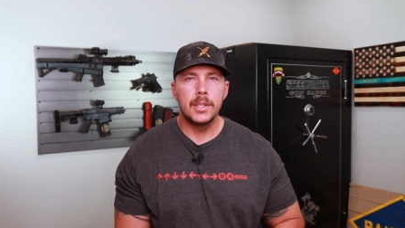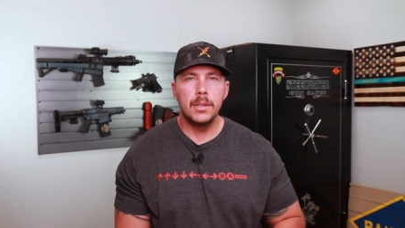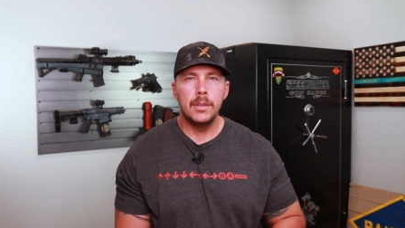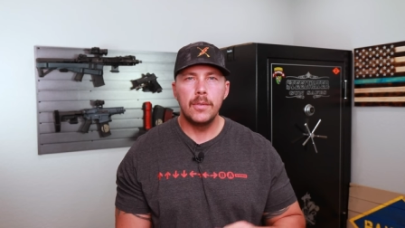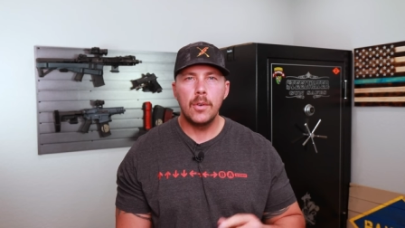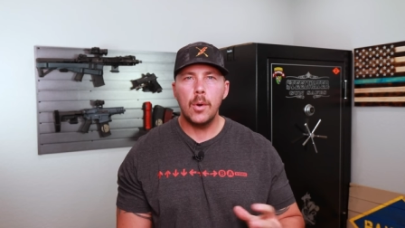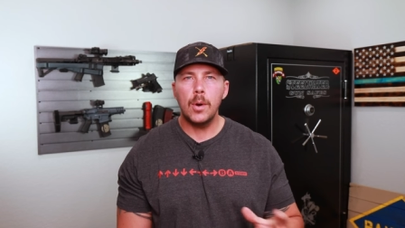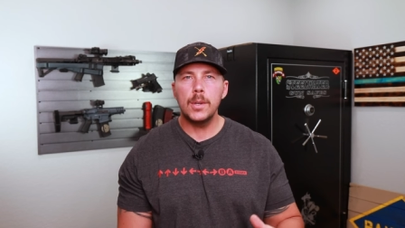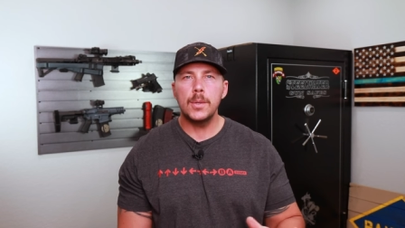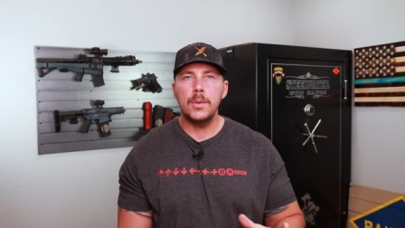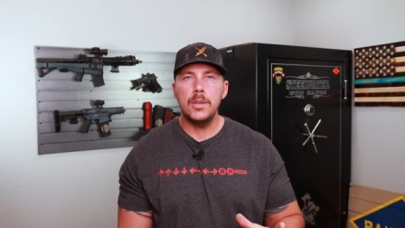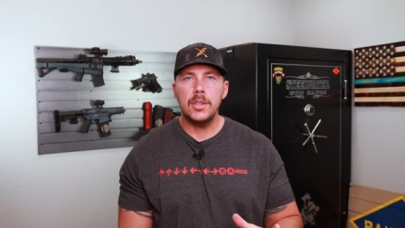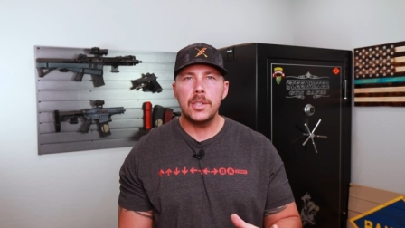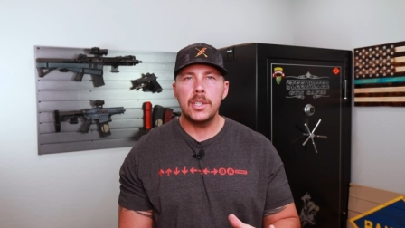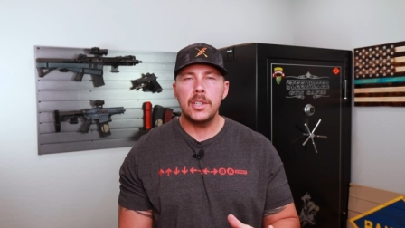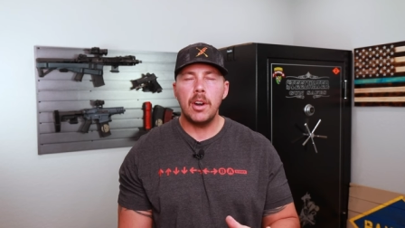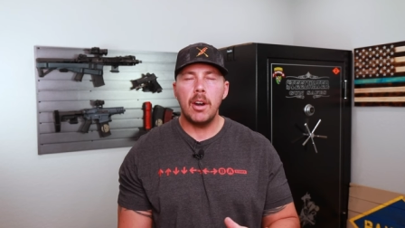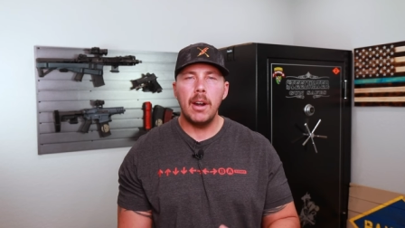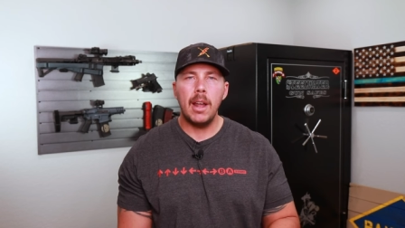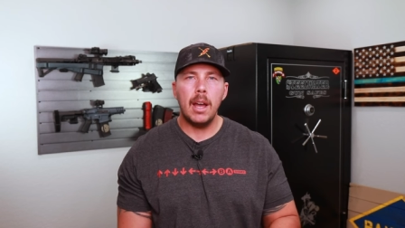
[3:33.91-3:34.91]
So of course, when you
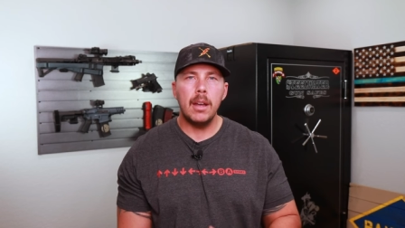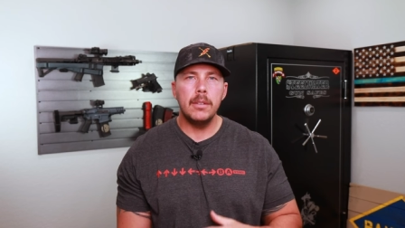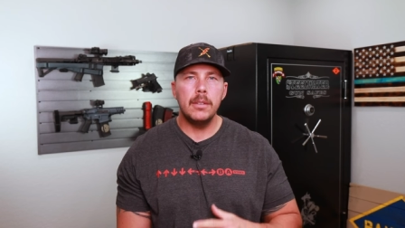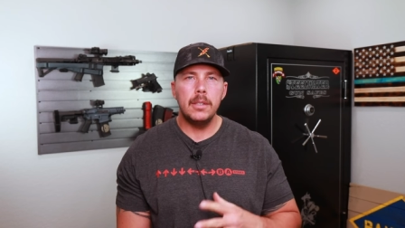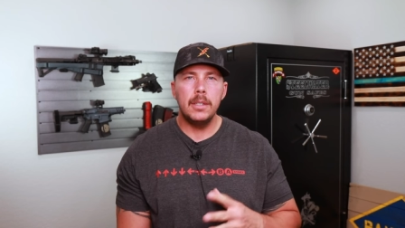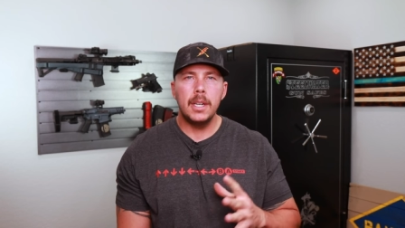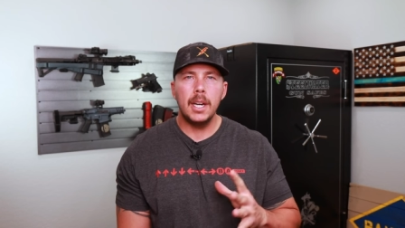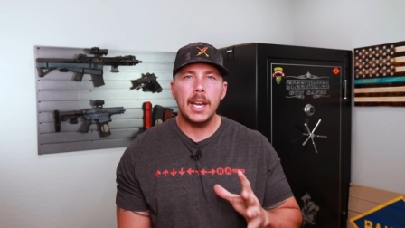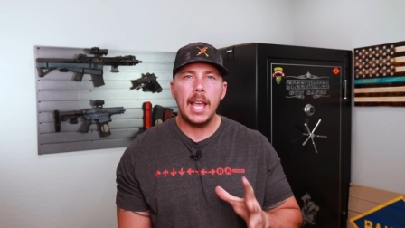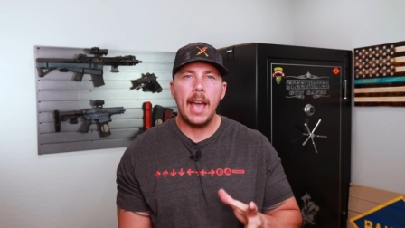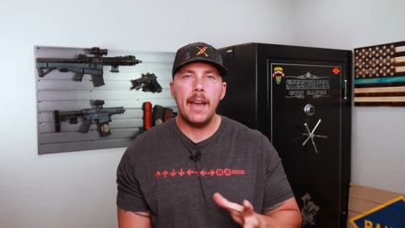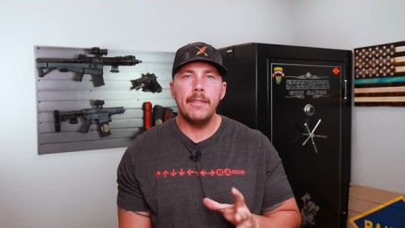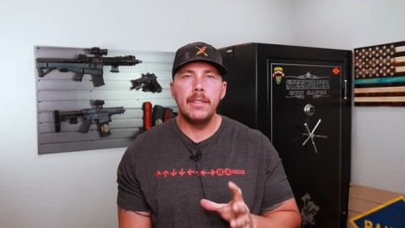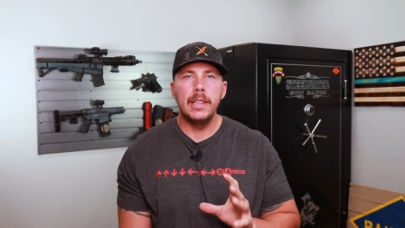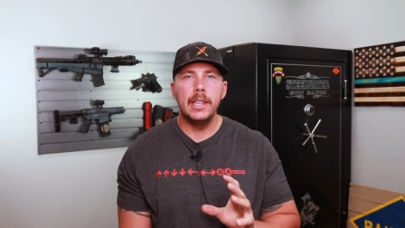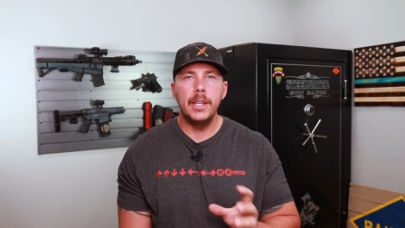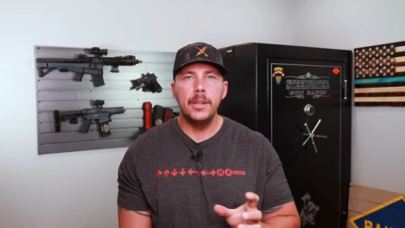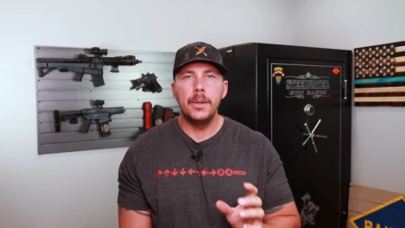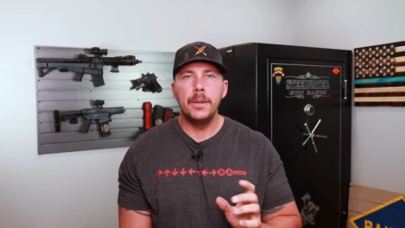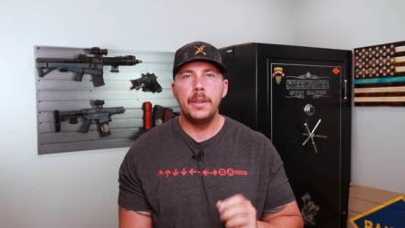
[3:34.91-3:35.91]
start out, you're gonna have
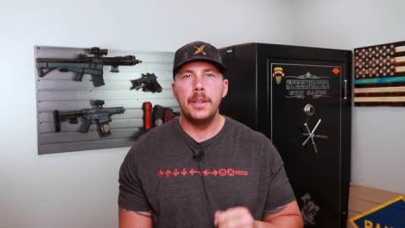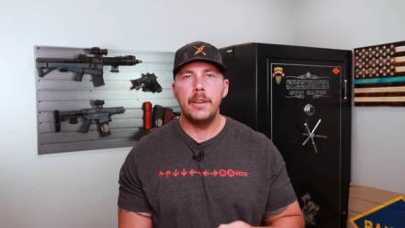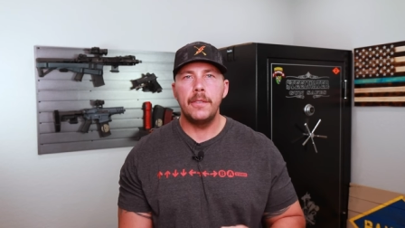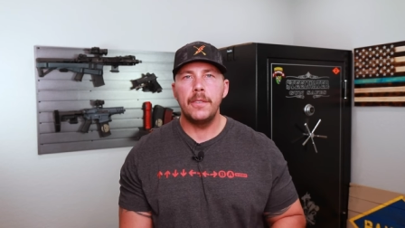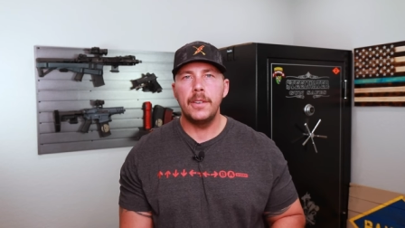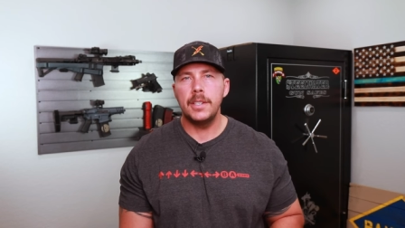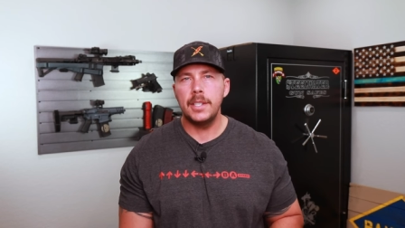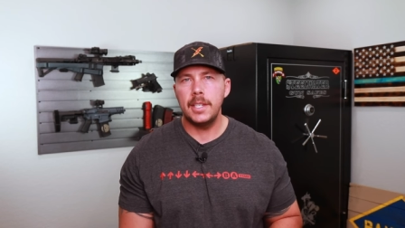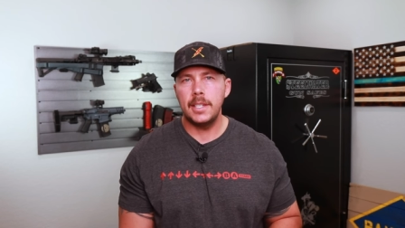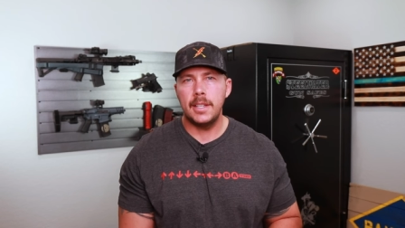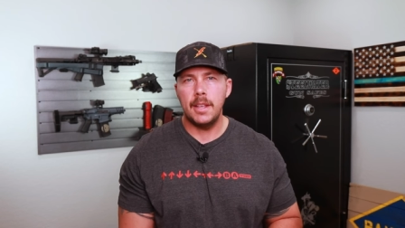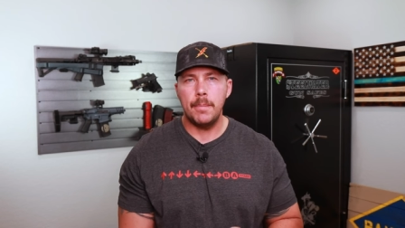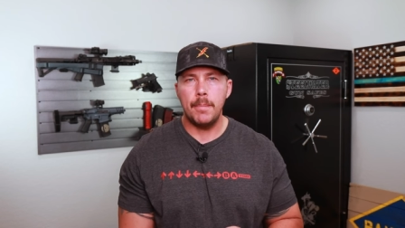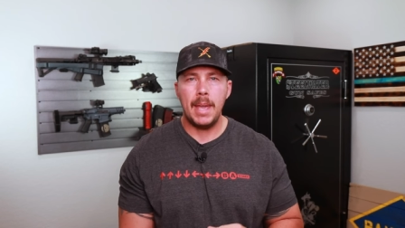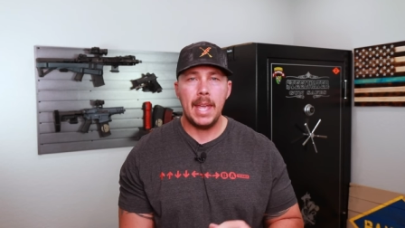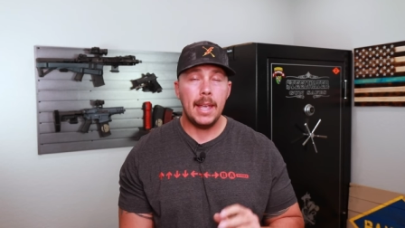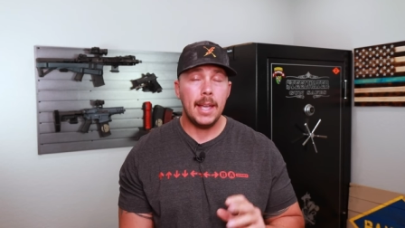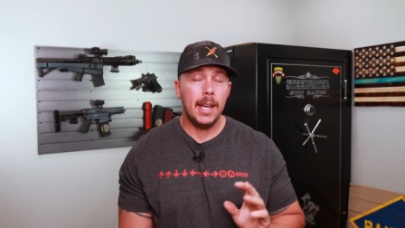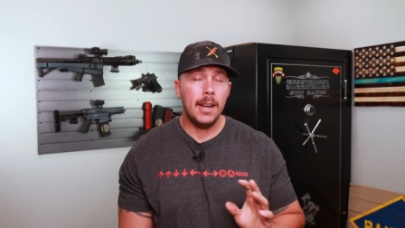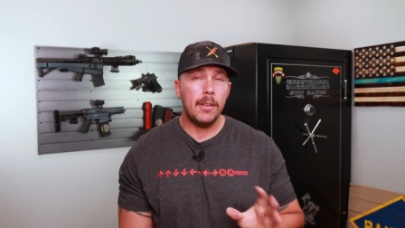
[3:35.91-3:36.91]
little differences that
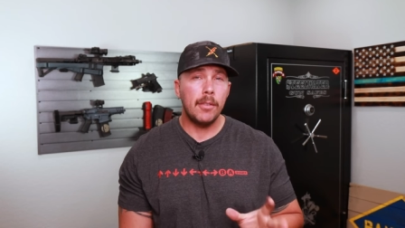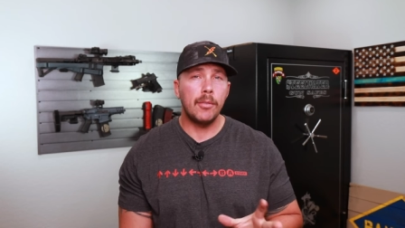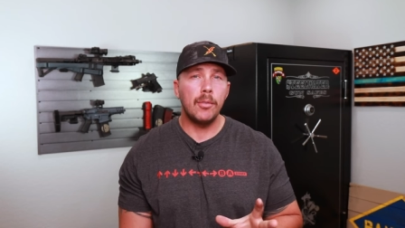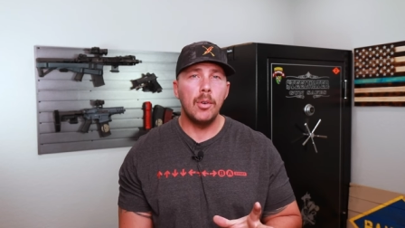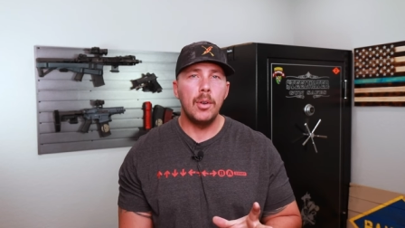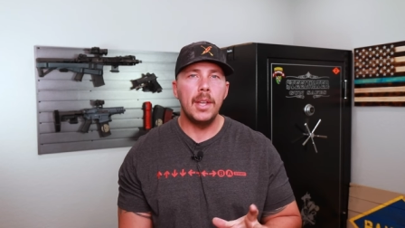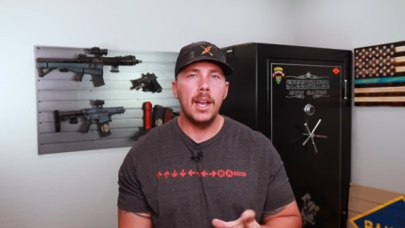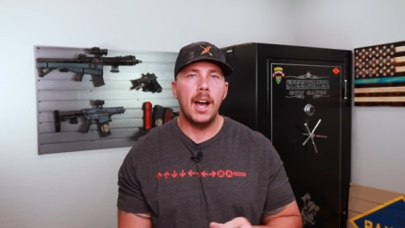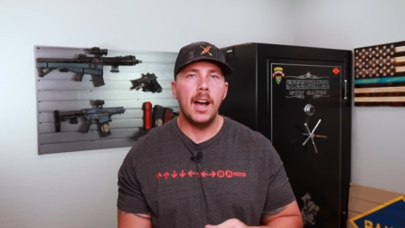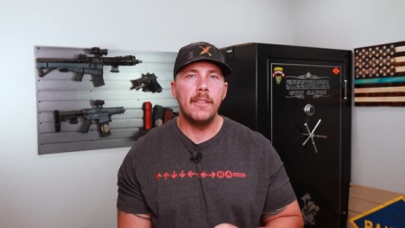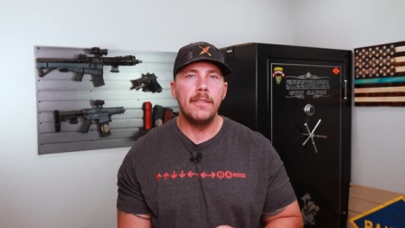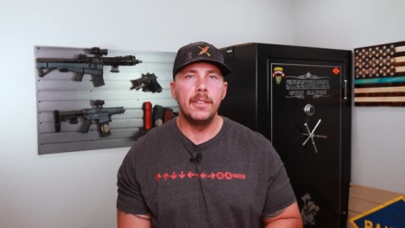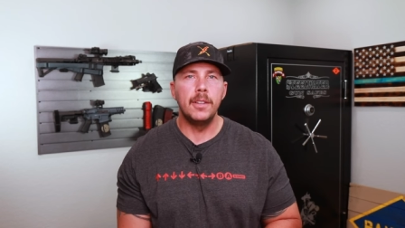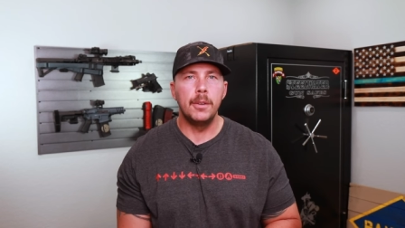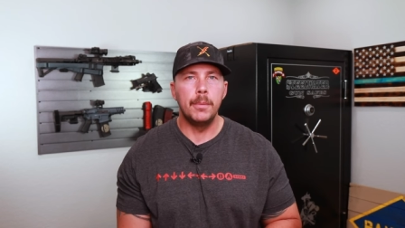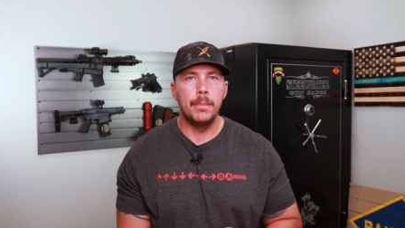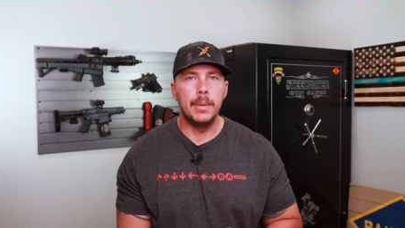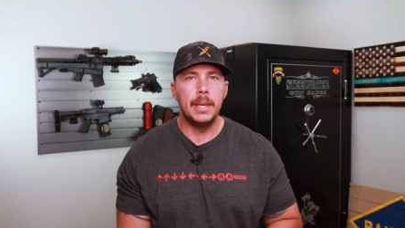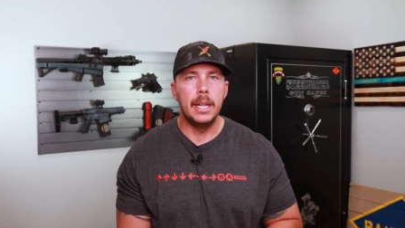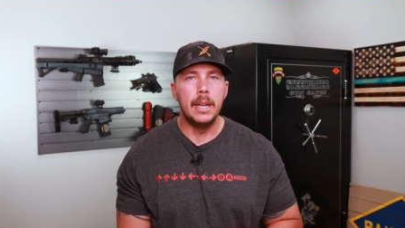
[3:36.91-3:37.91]
may kind of throw you off a
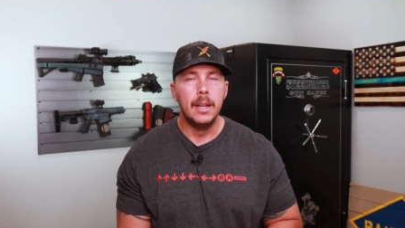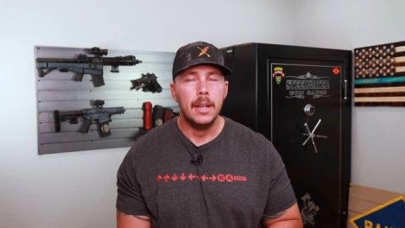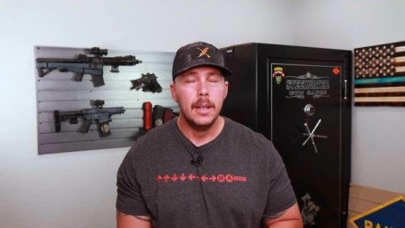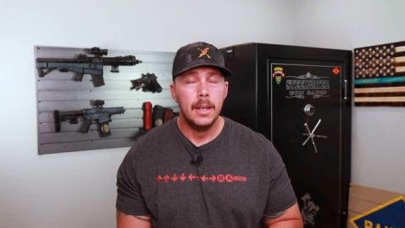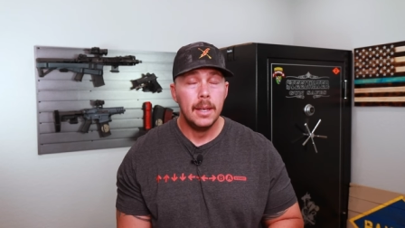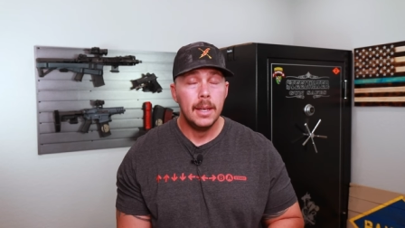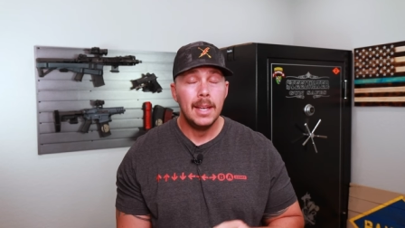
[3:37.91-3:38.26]
little bit.